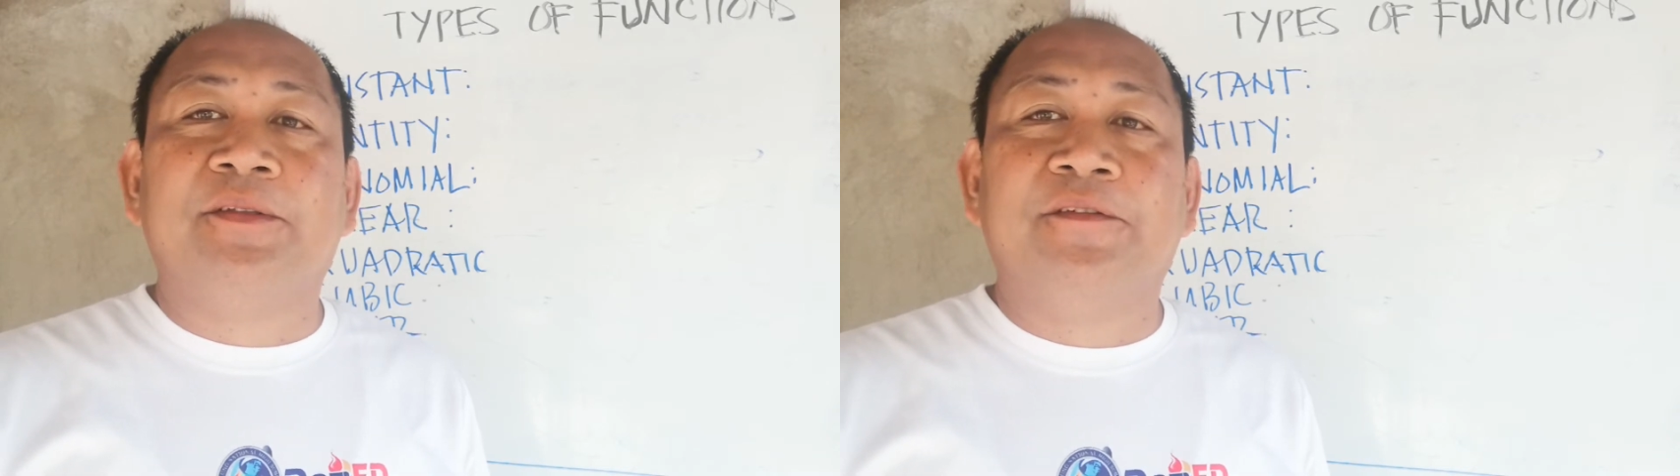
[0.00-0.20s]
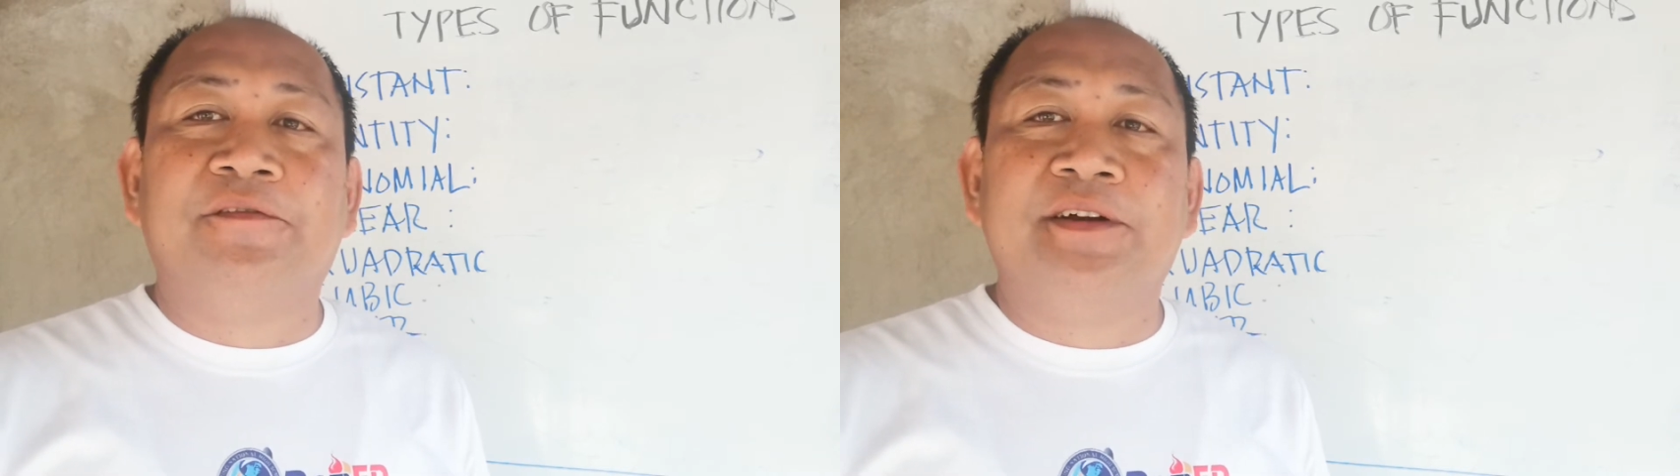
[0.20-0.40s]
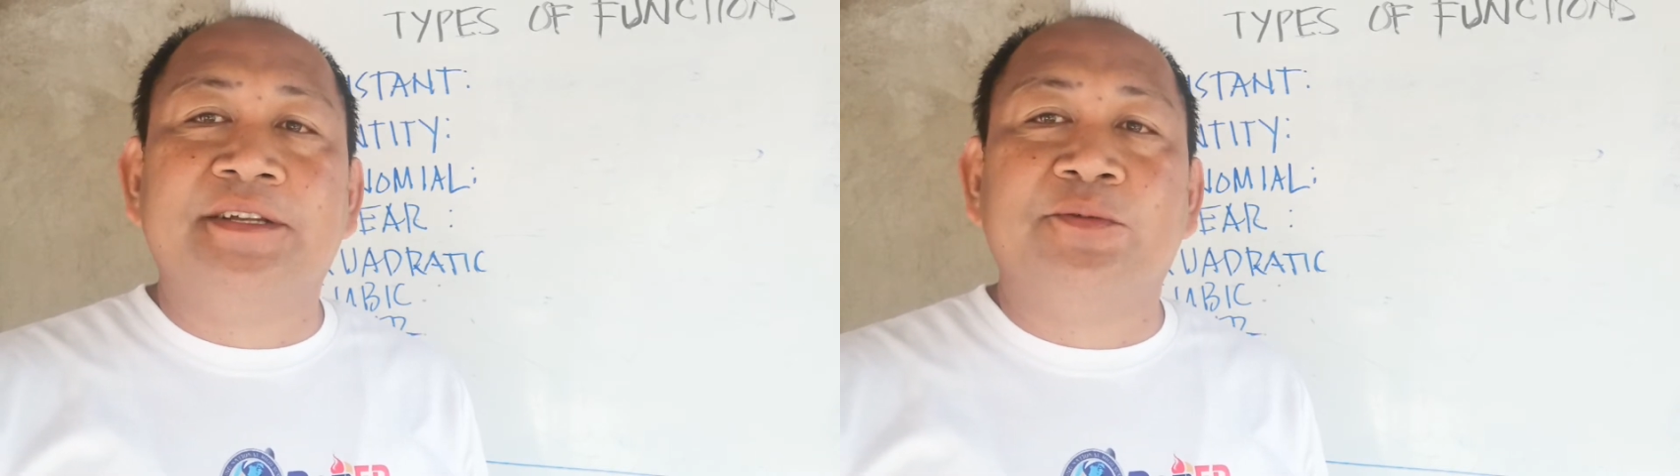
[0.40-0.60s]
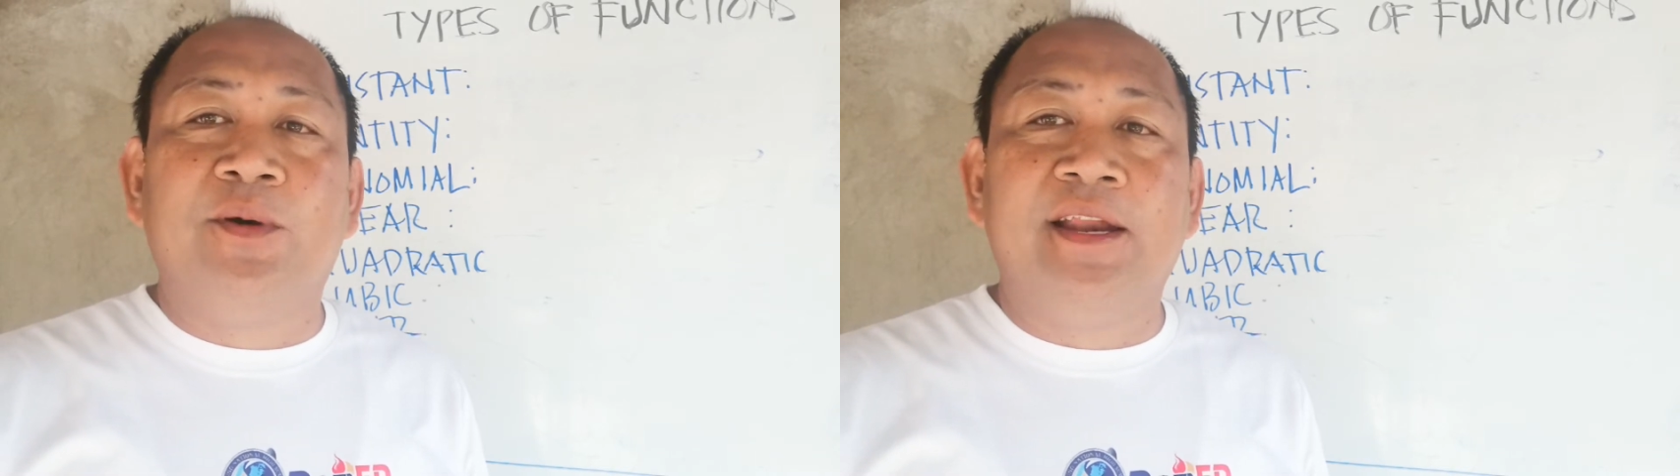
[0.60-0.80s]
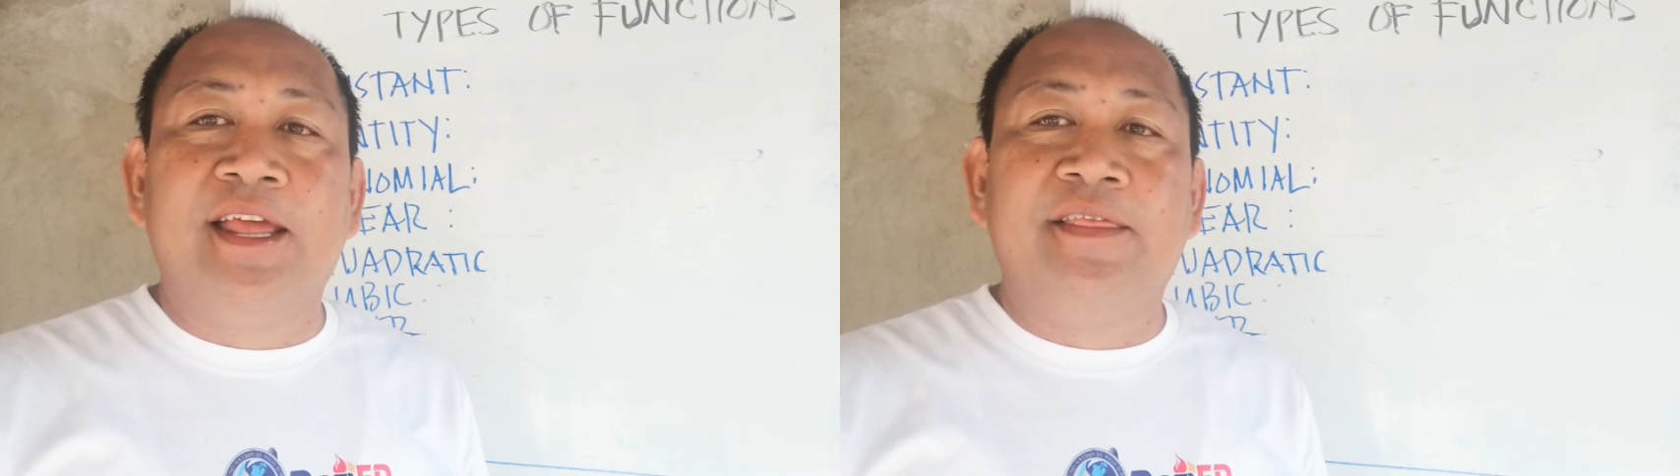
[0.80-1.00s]
with the first
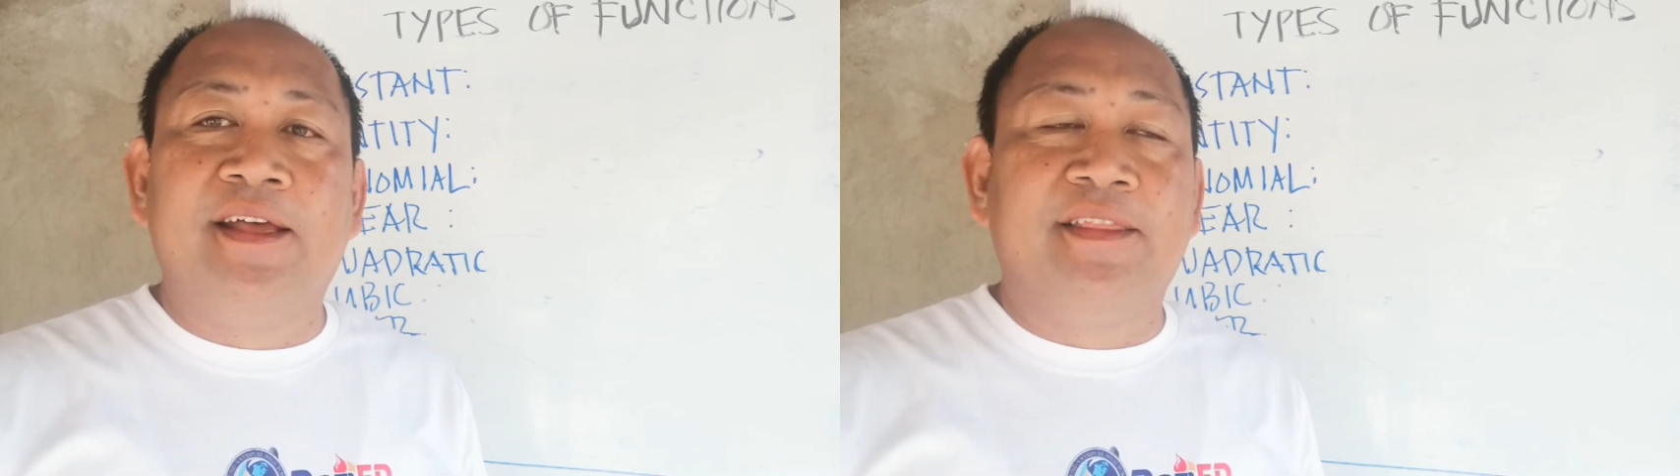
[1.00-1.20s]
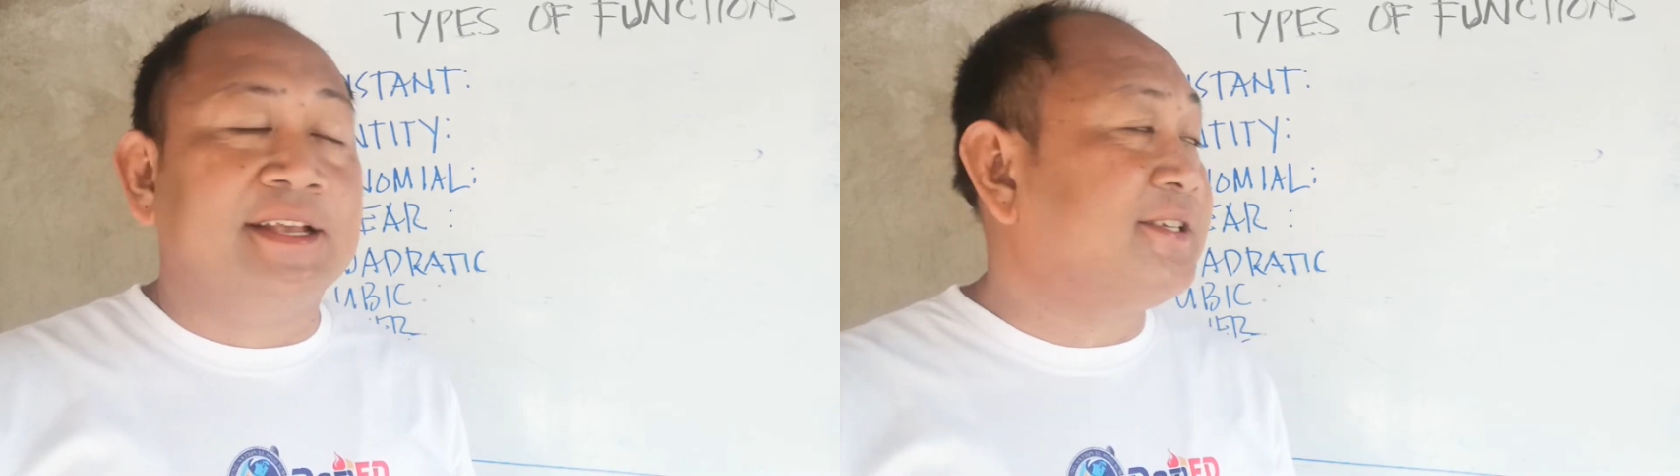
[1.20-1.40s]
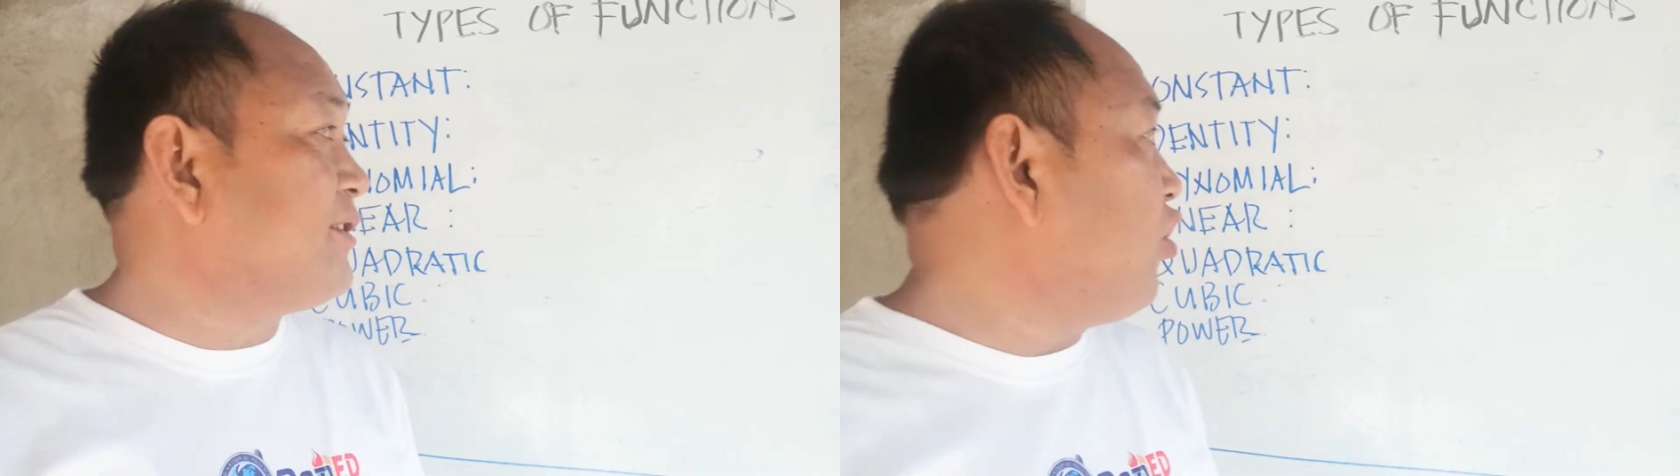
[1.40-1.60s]
one, and that is